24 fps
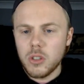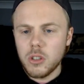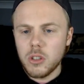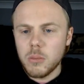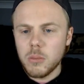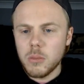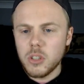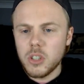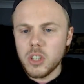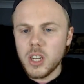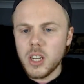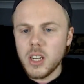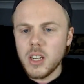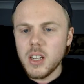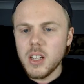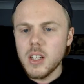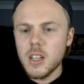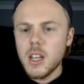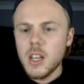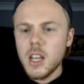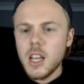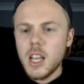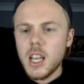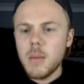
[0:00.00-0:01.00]
Machine.
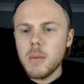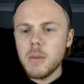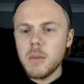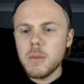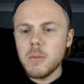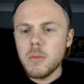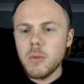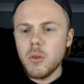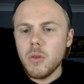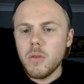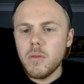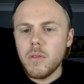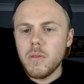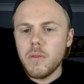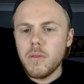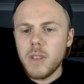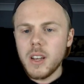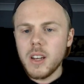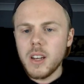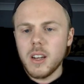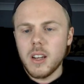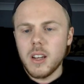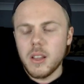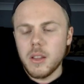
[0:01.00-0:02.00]
He was more of a
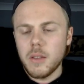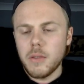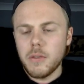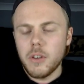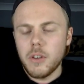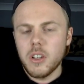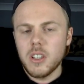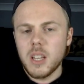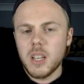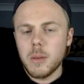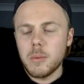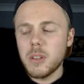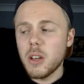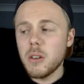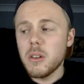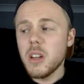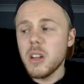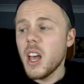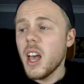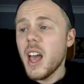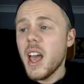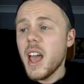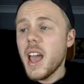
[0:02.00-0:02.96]
villain in the first episode.